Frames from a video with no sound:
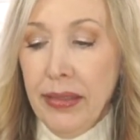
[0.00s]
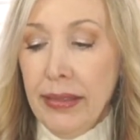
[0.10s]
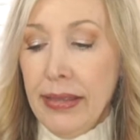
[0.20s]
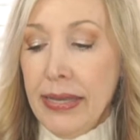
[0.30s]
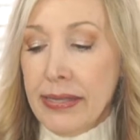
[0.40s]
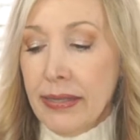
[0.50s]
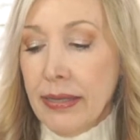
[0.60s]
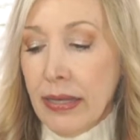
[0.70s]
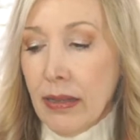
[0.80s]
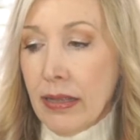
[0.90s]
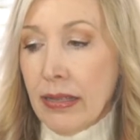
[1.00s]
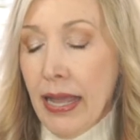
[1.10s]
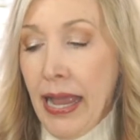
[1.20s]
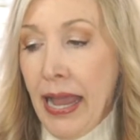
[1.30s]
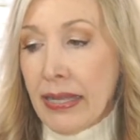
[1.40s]
these little
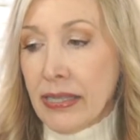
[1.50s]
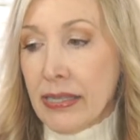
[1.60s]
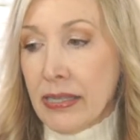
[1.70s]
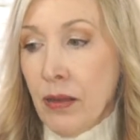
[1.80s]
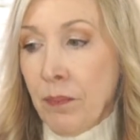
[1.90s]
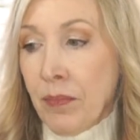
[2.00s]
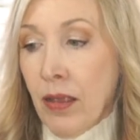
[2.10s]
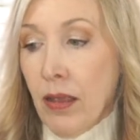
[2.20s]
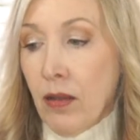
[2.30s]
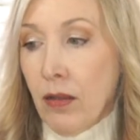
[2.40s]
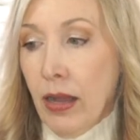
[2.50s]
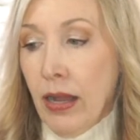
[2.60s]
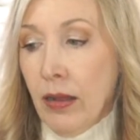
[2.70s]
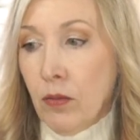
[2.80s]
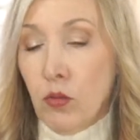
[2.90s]
glass
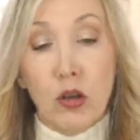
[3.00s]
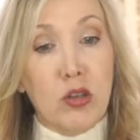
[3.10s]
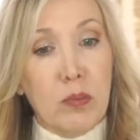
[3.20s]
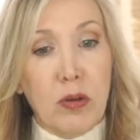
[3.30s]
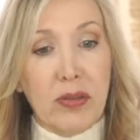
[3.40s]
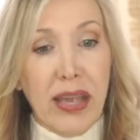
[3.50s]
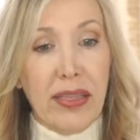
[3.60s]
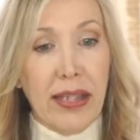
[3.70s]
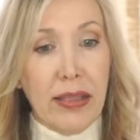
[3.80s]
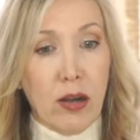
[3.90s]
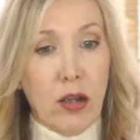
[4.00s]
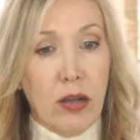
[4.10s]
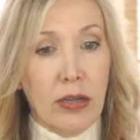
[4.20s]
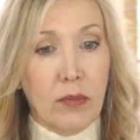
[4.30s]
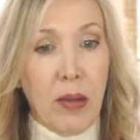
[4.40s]
uh, rose bowls, I think they're
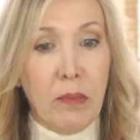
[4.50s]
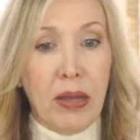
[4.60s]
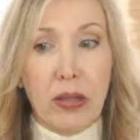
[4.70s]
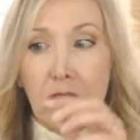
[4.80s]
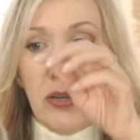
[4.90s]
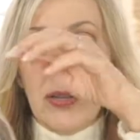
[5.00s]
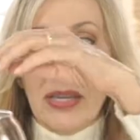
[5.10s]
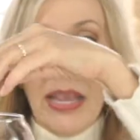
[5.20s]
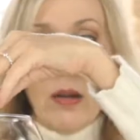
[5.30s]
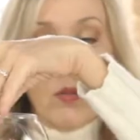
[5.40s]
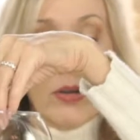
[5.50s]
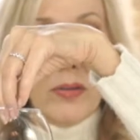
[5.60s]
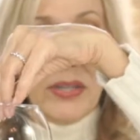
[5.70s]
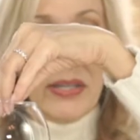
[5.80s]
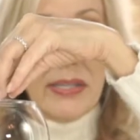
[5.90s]
called. My mother used to get
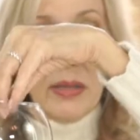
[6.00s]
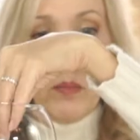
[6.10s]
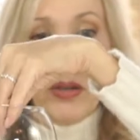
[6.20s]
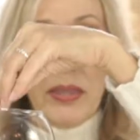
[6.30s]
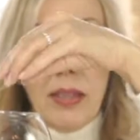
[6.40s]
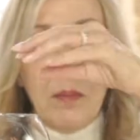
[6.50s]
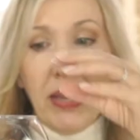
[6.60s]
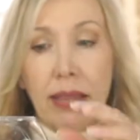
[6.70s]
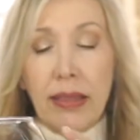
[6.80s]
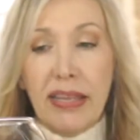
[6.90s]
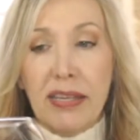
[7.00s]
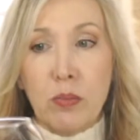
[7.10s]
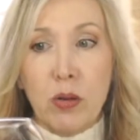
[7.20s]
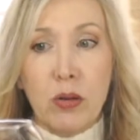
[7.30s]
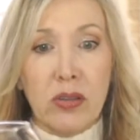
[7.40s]
roses and put them in these
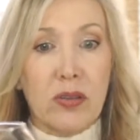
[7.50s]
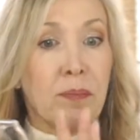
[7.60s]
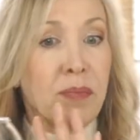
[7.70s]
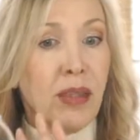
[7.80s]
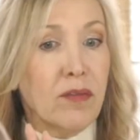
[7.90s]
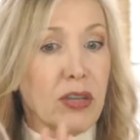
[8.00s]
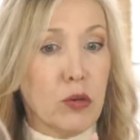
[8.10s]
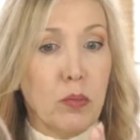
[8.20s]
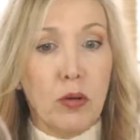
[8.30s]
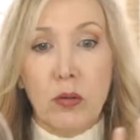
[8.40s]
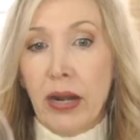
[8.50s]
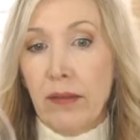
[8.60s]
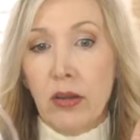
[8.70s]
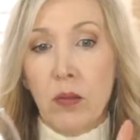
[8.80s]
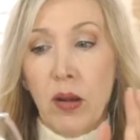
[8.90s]
bowls, fish bowl,
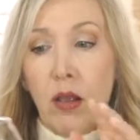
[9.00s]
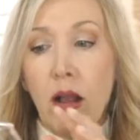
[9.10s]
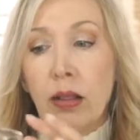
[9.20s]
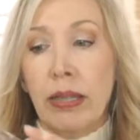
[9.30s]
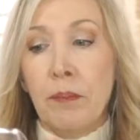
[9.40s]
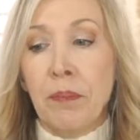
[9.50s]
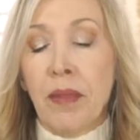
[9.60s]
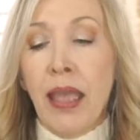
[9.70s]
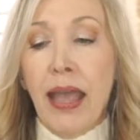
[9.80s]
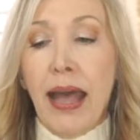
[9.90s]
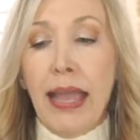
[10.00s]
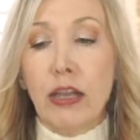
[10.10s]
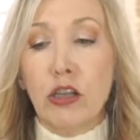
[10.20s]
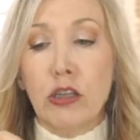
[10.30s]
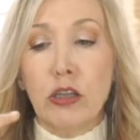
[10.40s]
whatever you want to call it. I
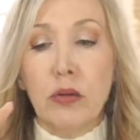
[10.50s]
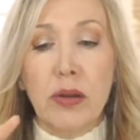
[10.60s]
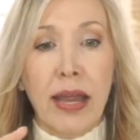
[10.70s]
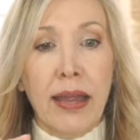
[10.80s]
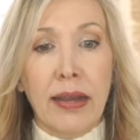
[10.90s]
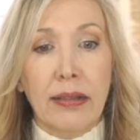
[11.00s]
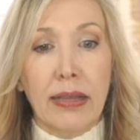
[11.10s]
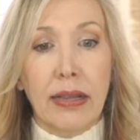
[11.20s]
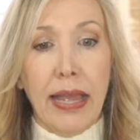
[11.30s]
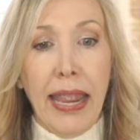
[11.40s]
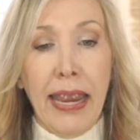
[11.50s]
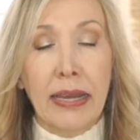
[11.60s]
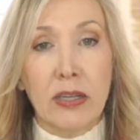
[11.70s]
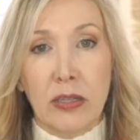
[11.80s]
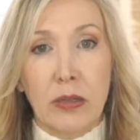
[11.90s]
glued on a little
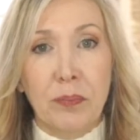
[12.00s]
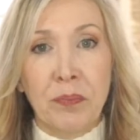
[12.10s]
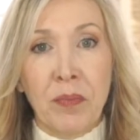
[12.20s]
handle,